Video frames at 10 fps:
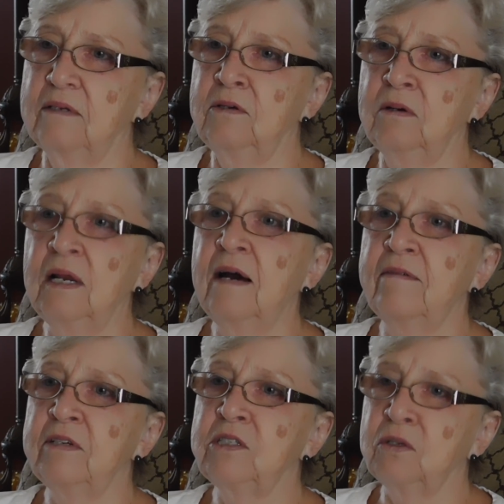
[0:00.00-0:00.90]
your
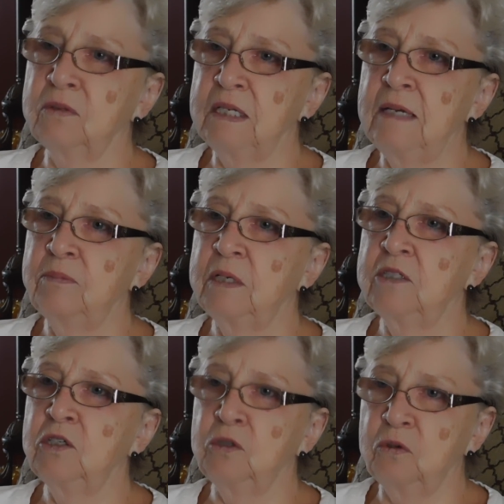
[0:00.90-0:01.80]
love is so deep
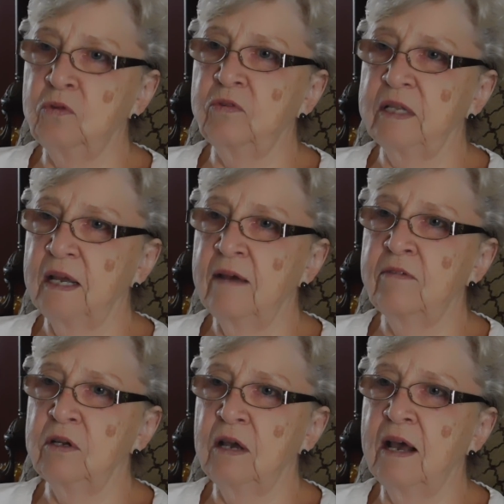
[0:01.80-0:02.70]
that you do
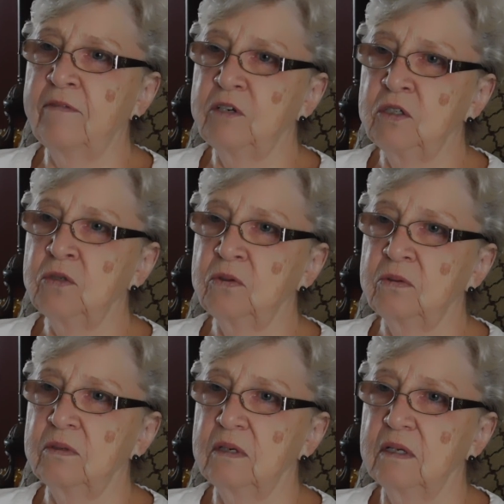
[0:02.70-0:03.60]
whatever you have to do.